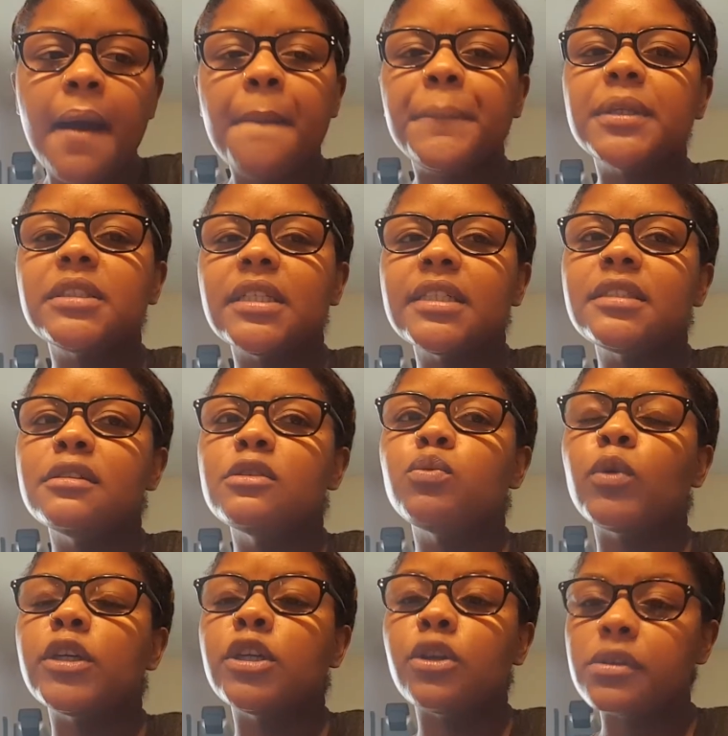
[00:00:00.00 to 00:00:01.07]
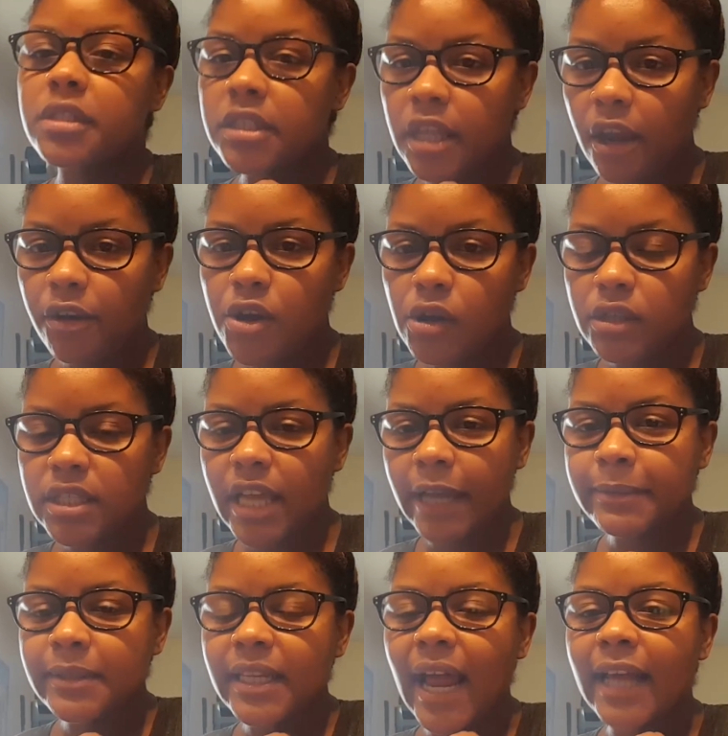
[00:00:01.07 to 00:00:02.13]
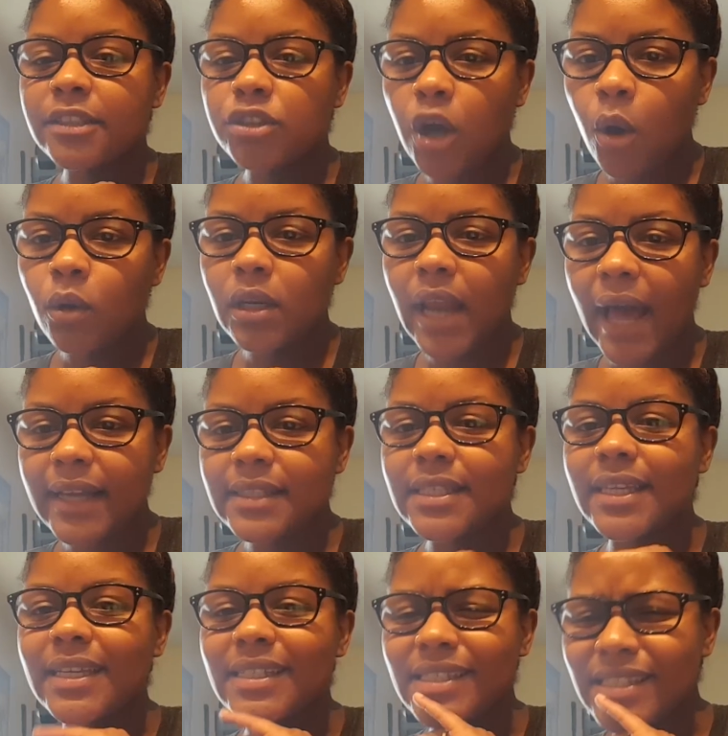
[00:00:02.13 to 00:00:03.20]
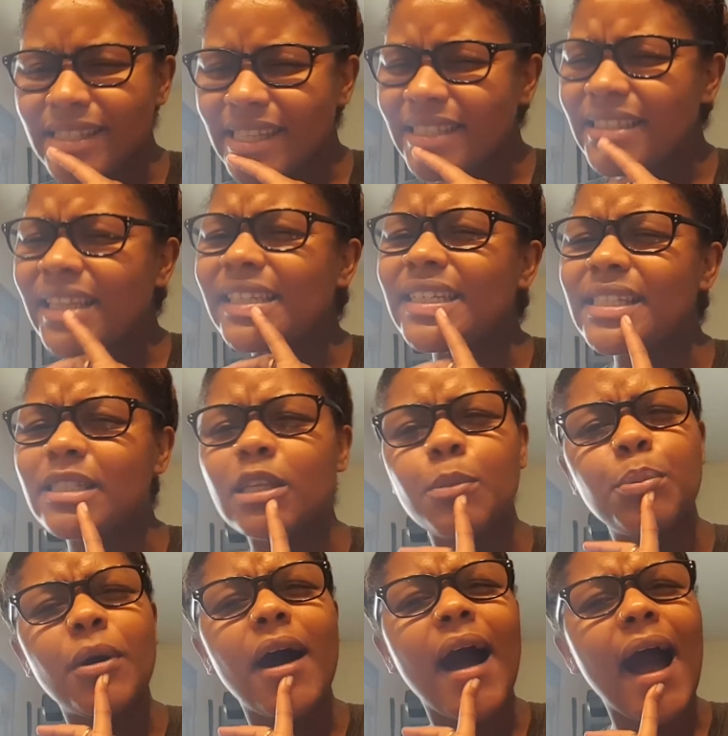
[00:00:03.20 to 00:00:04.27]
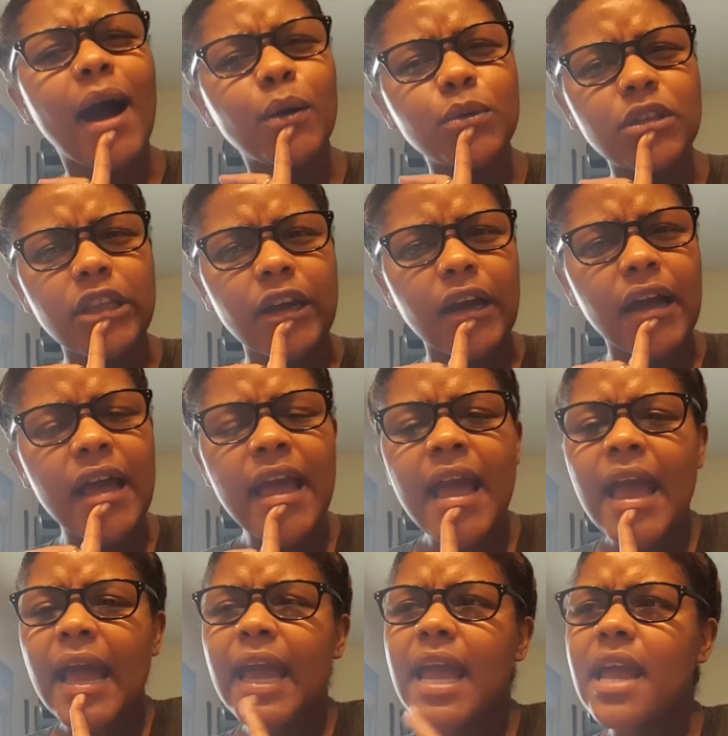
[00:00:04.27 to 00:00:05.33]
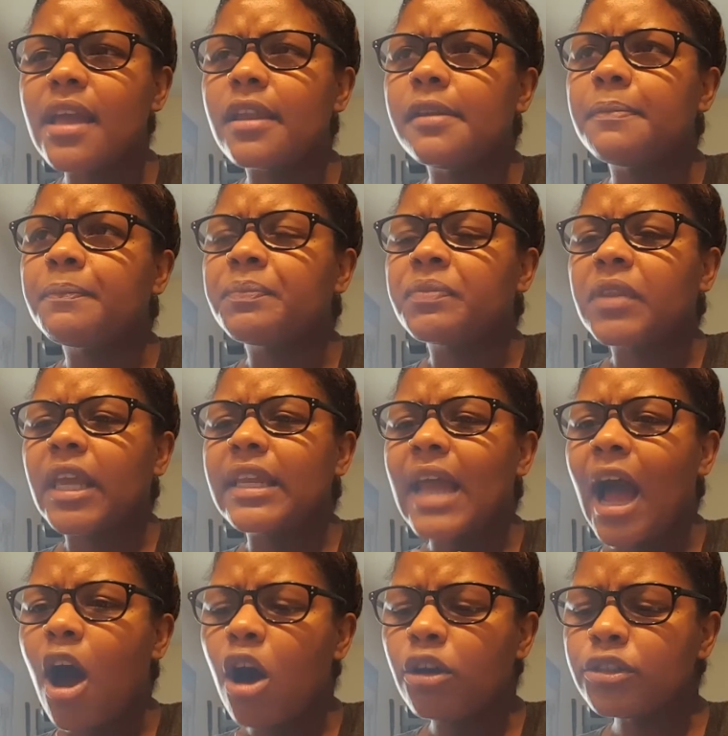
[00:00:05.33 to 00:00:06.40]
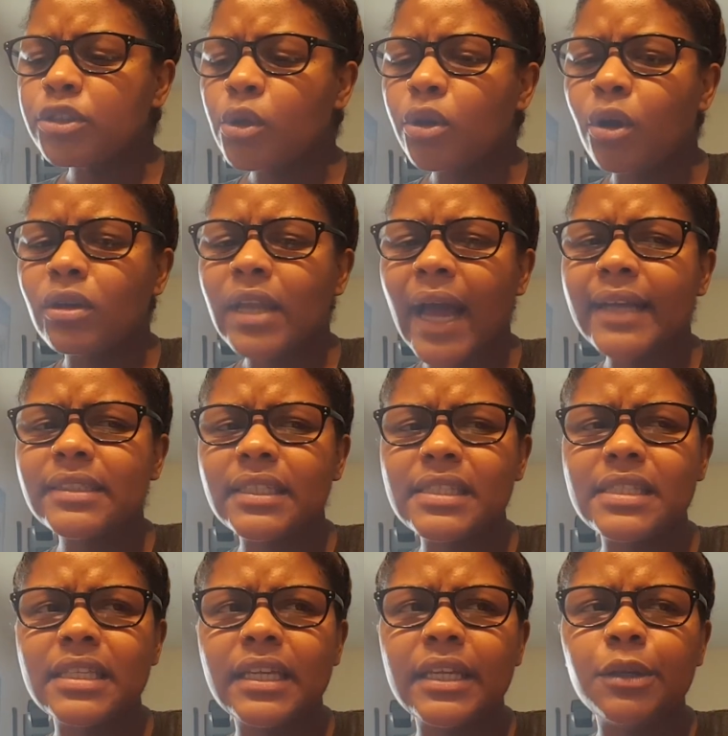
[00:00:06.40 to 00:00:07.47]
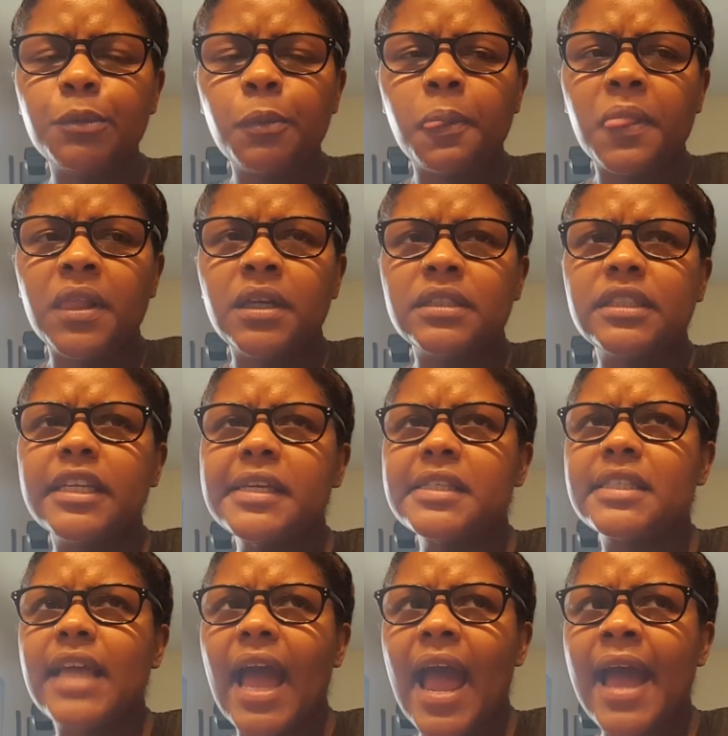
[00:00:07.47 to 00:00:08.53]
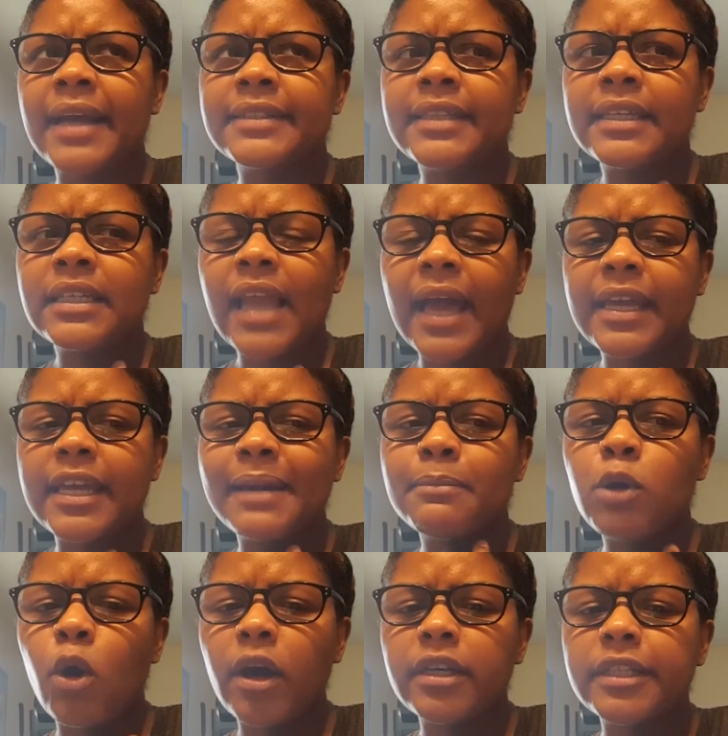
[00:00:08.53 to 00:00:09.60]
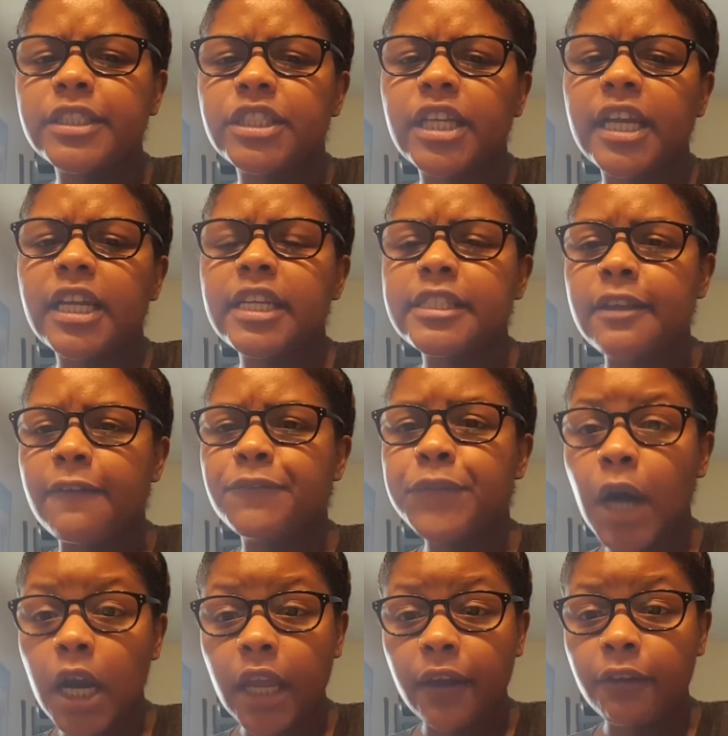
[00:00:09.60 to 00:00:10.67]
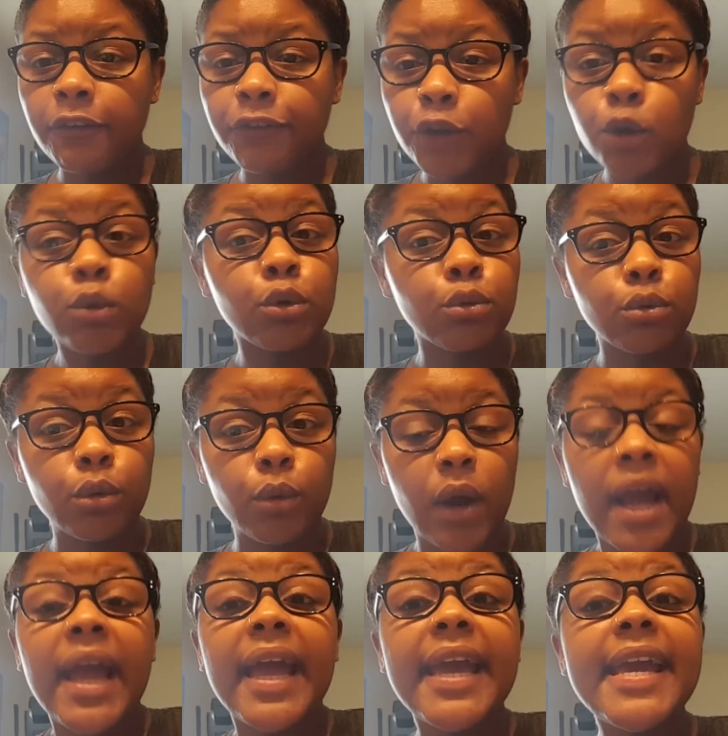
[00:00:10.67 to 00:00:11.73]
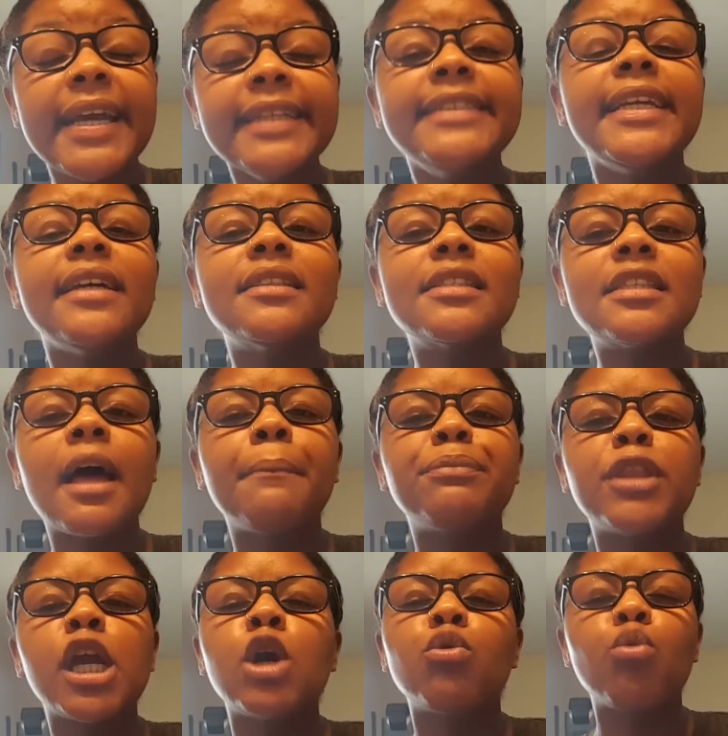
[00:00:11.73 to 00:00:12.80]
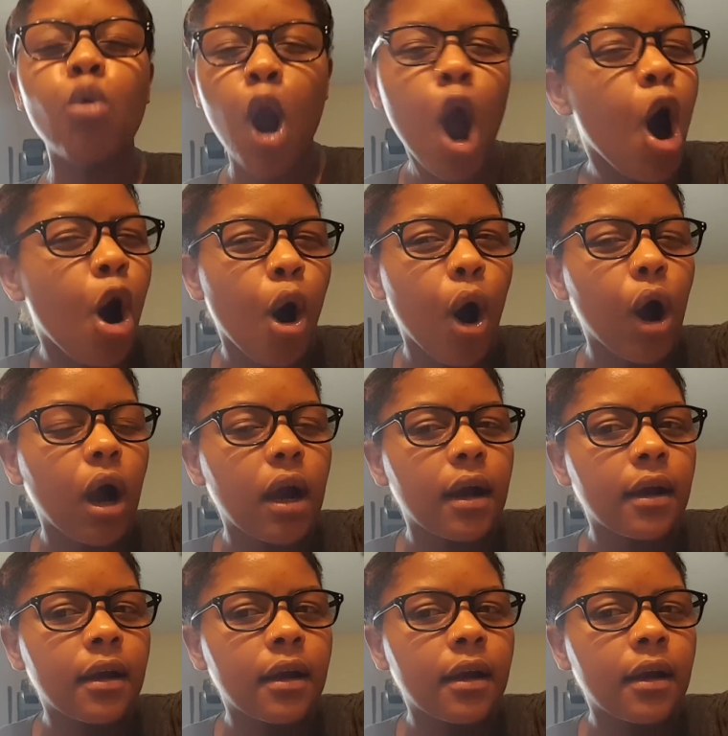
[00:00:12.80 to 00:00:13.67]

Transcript: But this is one of those stereotypes that I don't like to consistently see put out there. And I also don't like to see this acting like him going to jail is a fucking funeral. He did something wrong.